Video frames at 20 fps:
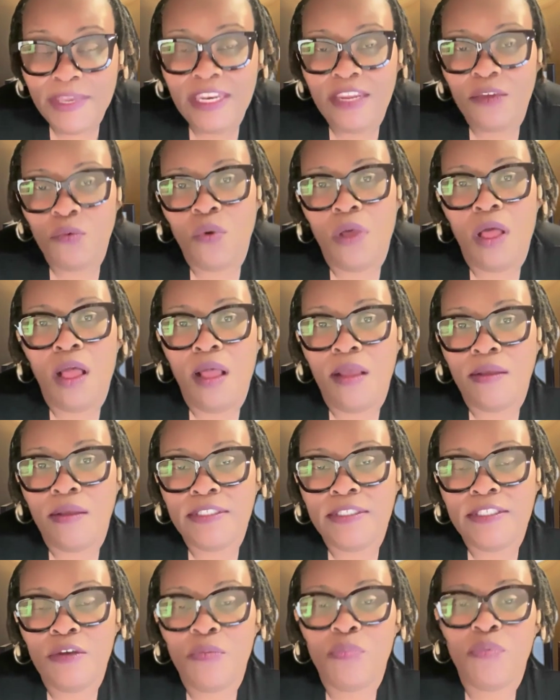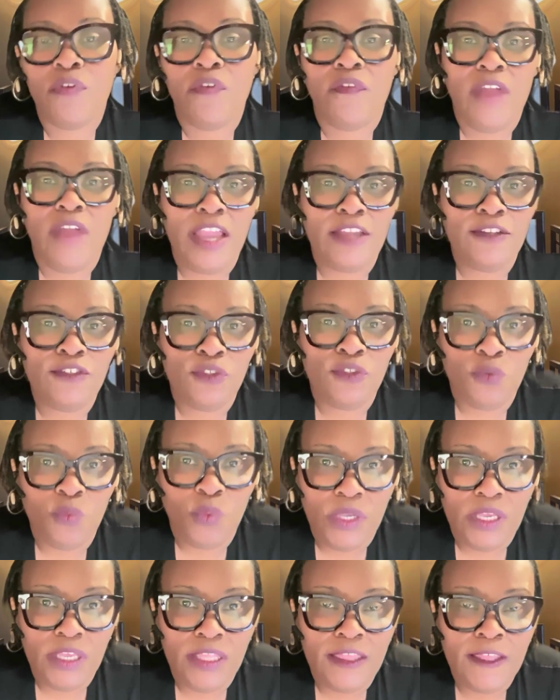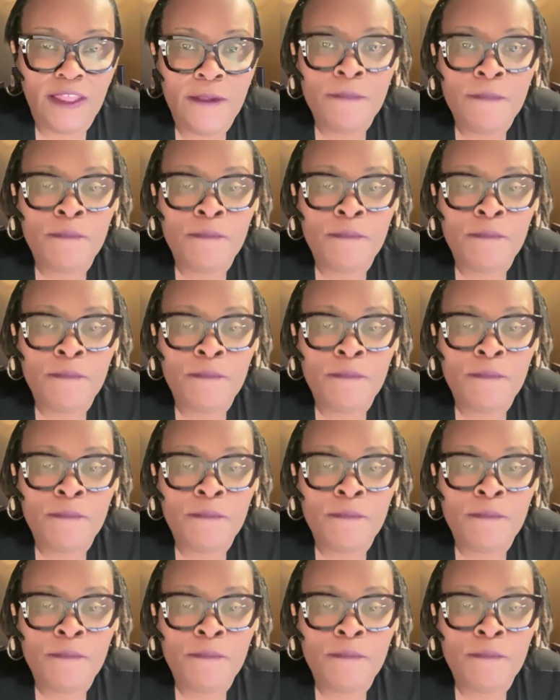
and it will also provide you with